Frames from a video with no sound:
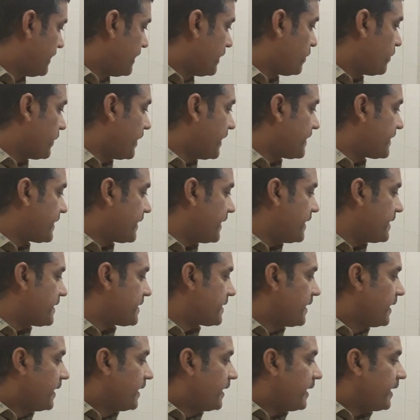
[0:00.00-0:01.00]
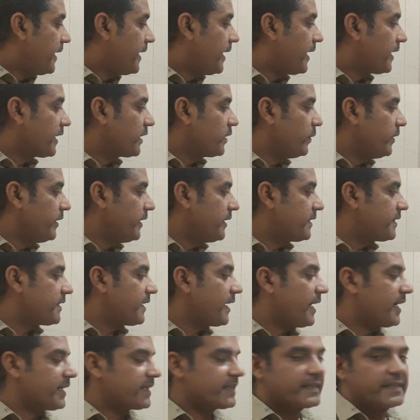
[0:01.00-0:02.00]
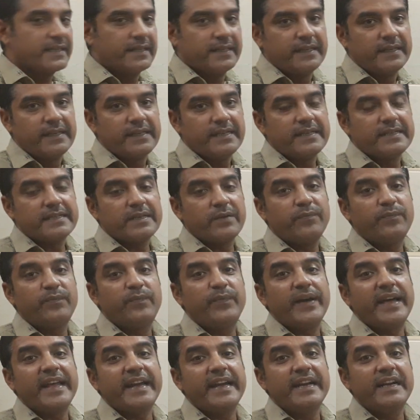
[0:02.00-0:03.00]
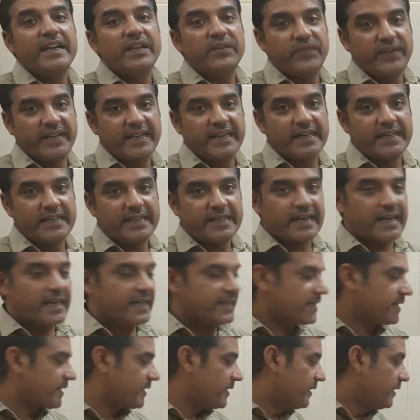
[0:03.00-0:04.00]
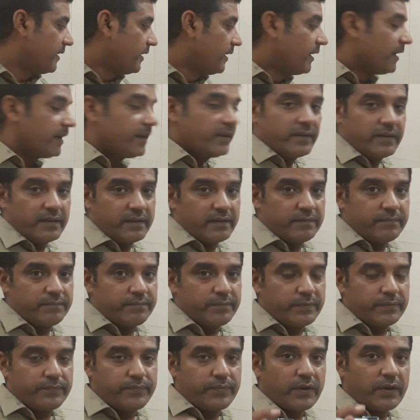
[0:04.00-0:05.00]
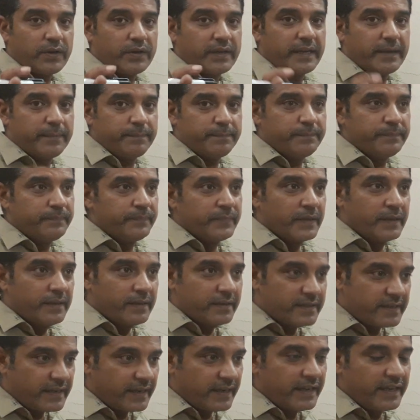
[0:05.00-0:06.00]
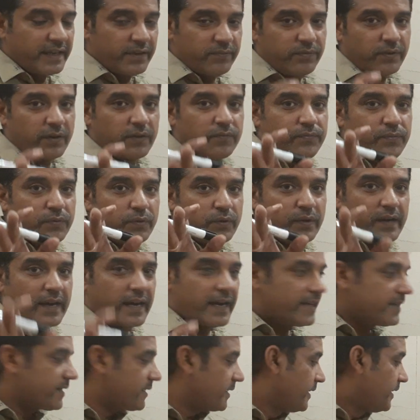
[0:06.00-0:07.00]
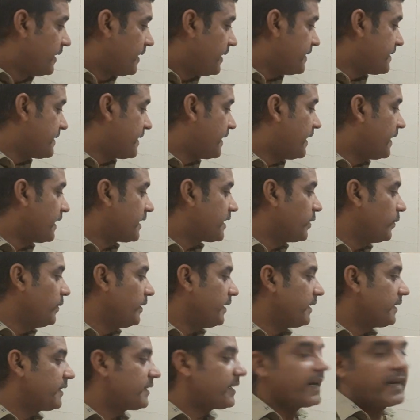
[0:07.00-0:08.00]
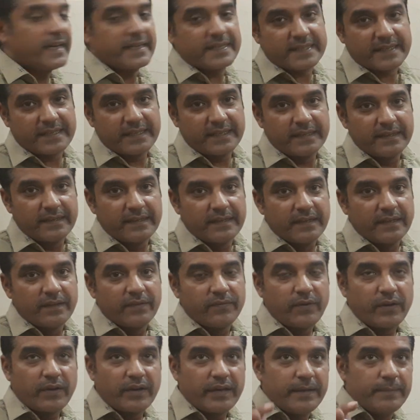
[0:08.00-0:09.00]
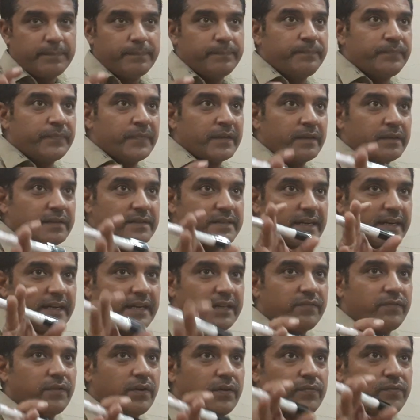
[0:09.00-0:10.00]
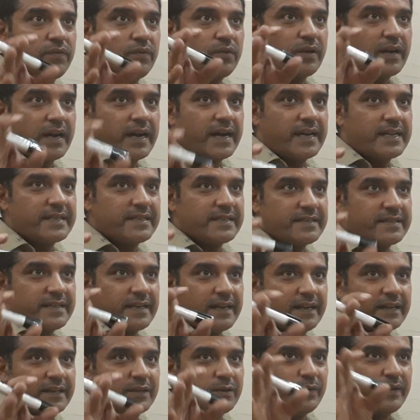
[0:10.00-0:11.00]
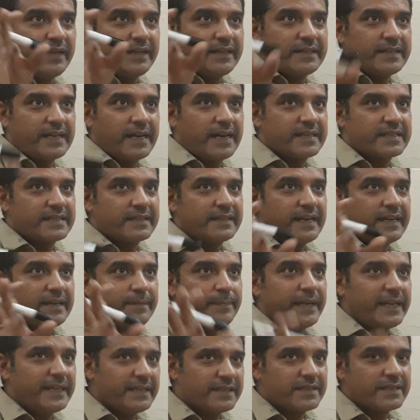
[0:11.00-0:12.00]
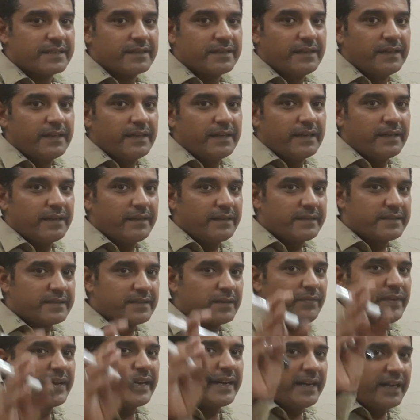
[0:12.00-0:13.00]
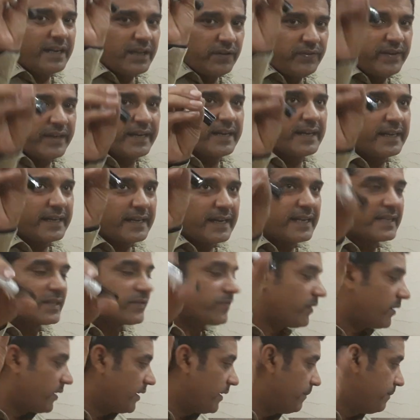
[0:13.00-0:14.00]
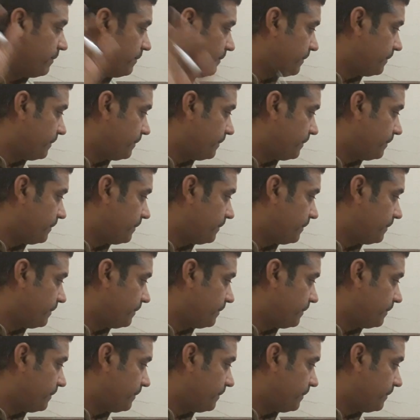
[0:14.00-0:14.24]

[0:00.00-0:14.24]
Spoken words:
12 says a Herculean task is a very difficult task. For him, studying for 4 hours is a Herculean task. For him, studying for 4 hours is a Herculean task. That means it's a very difficult task for him.